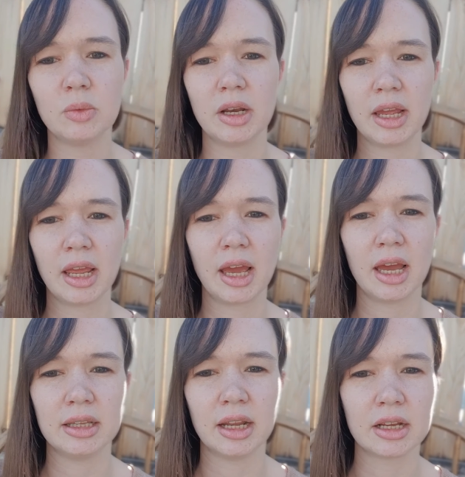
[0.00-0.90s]
one I
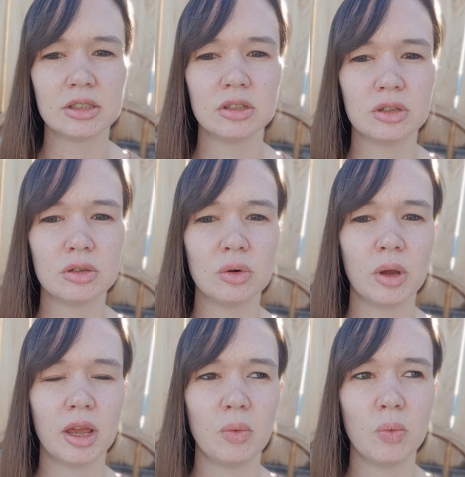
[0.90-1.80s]
had that I accidentally threw
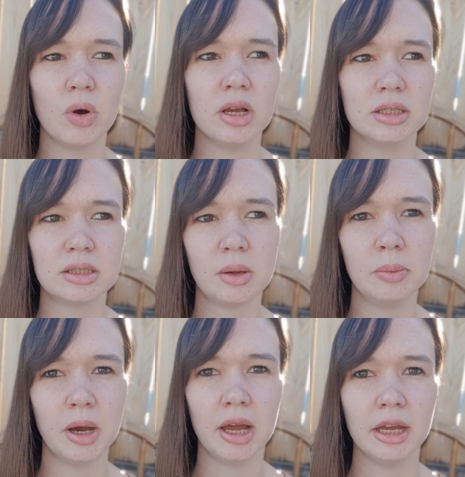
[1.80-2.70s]
away was
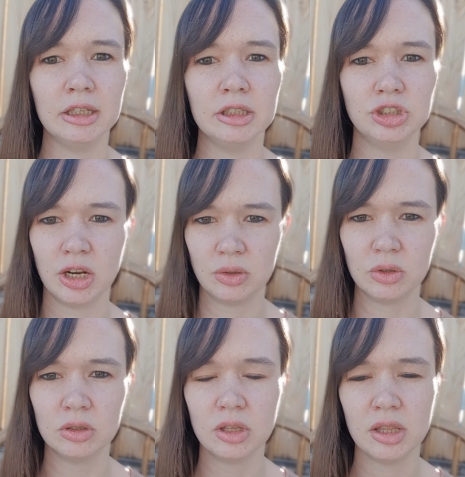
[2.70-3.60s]
by
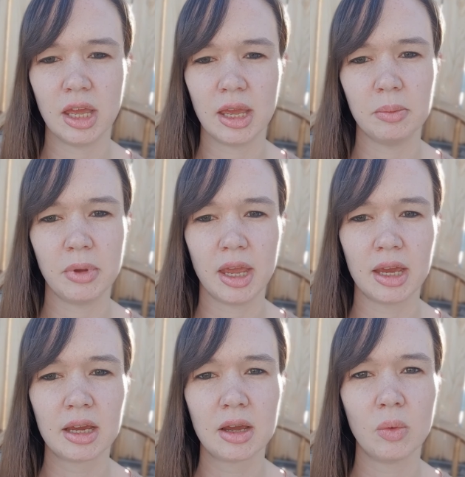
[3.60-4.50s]
General. They
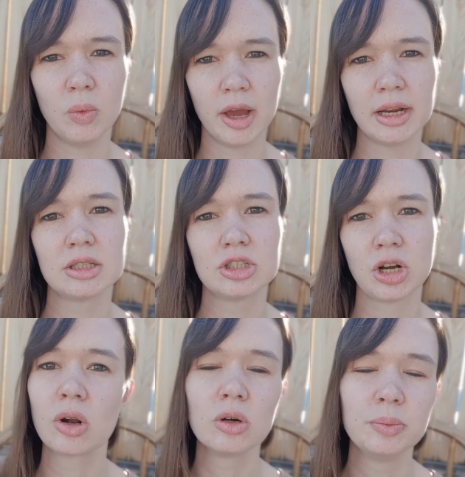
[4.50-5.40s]
make white
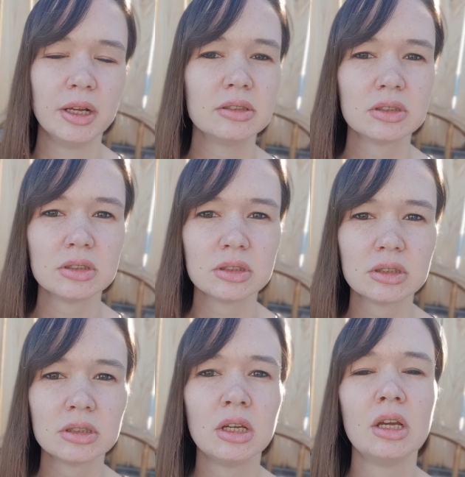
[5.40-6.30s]
charcoal
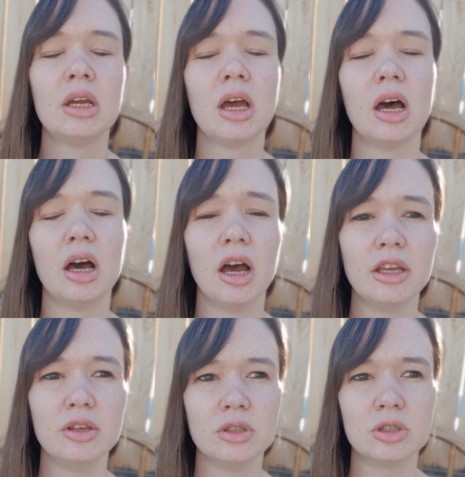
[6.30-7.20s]
pencils. I
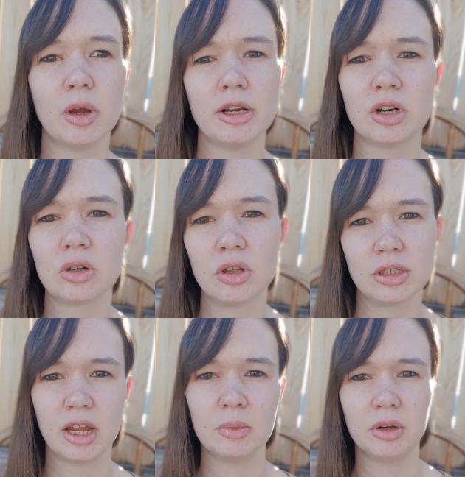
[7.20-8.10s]
use white charcoal all the
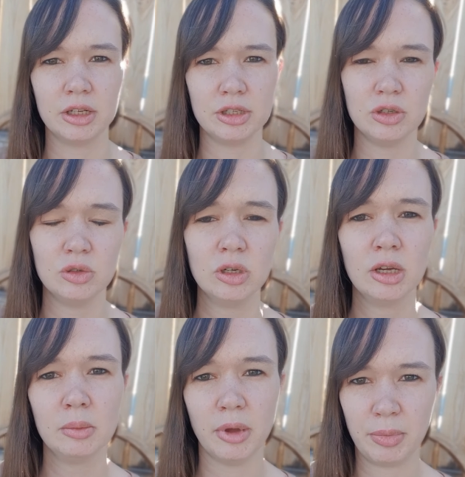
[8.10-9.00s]
time when I do
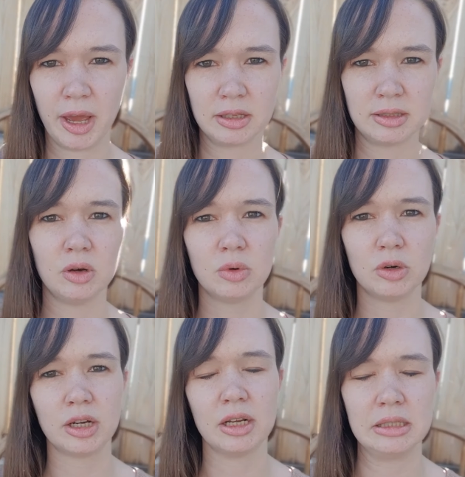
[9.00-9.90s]
my pastel
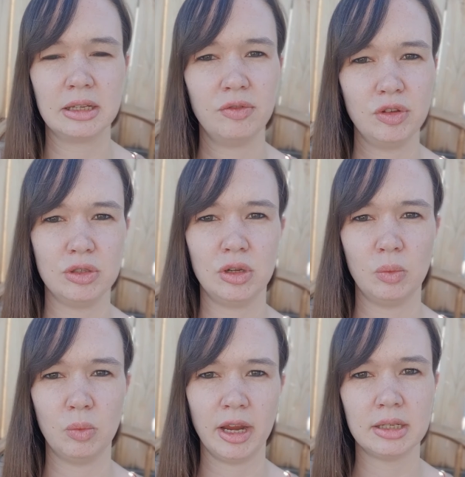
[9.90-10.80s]
work instead of
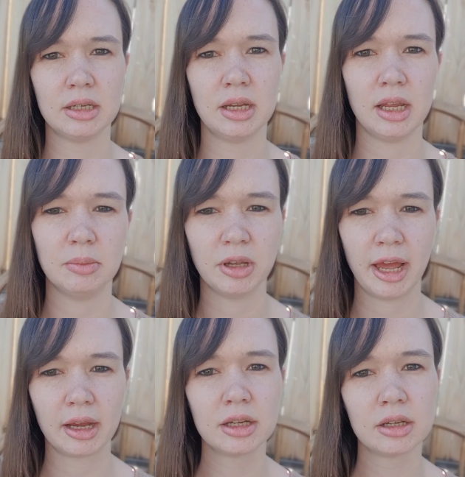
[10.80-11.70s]
using white and
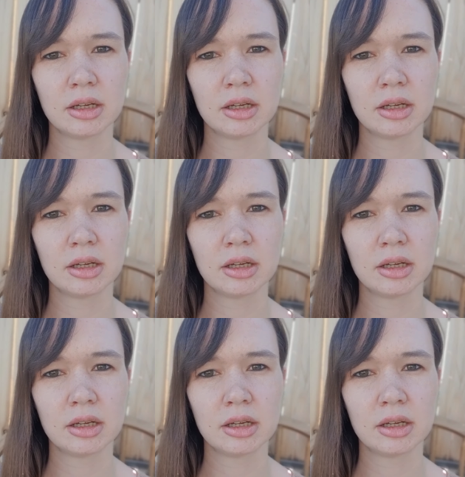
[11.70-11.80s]
black